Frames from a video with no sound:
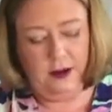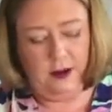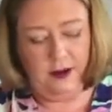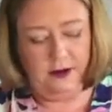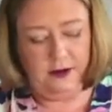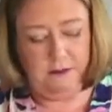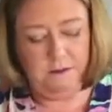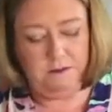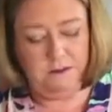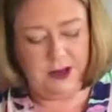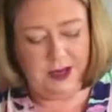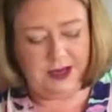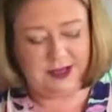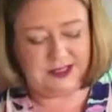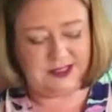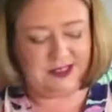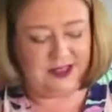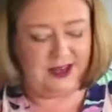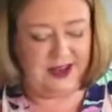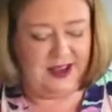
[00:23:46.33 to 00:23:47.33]
And I'm
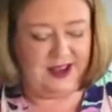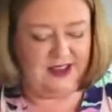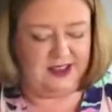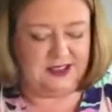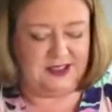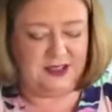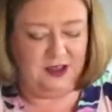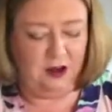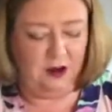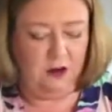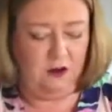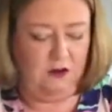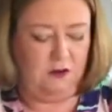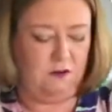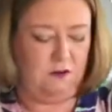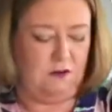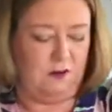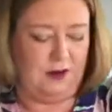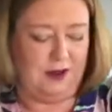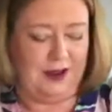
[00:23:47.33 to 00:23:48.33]
mixing it
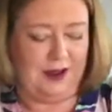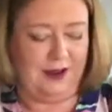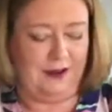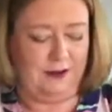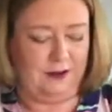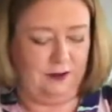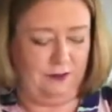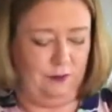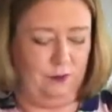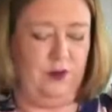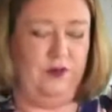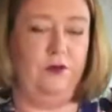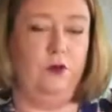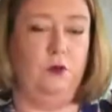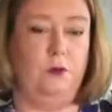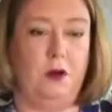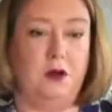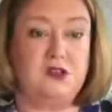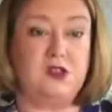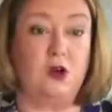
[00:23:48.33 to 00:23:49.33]
so we've
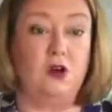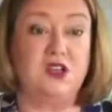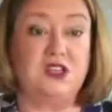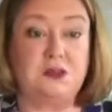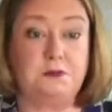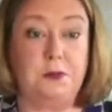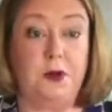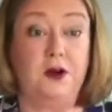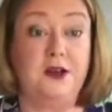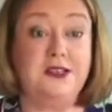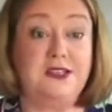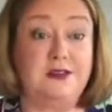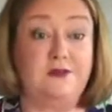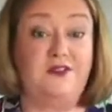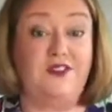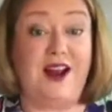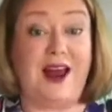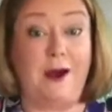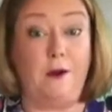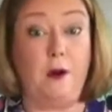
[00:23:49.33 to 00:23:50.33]
almost got a spice
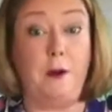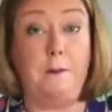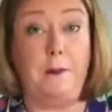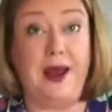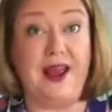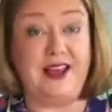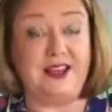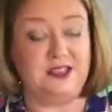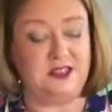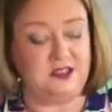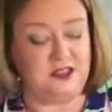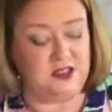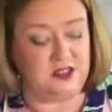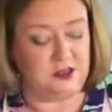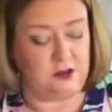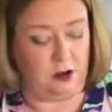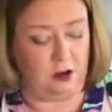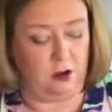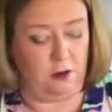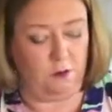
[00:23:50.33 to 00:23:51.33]
flour base to
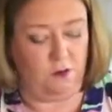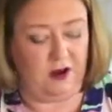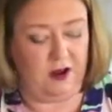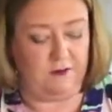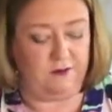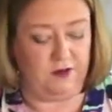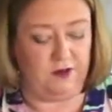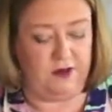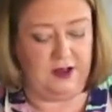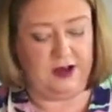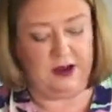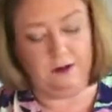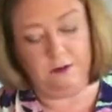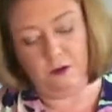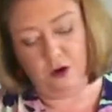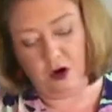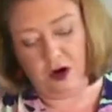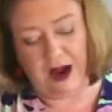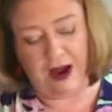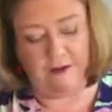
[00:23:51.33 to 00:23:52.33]
start with. And then I'm
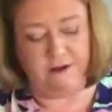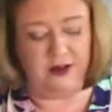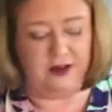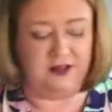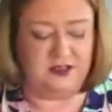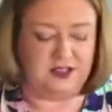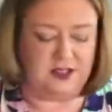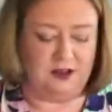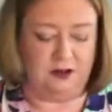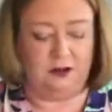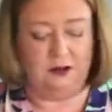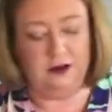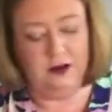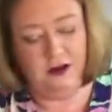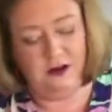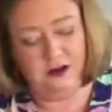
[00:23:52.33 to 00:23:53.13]
not having to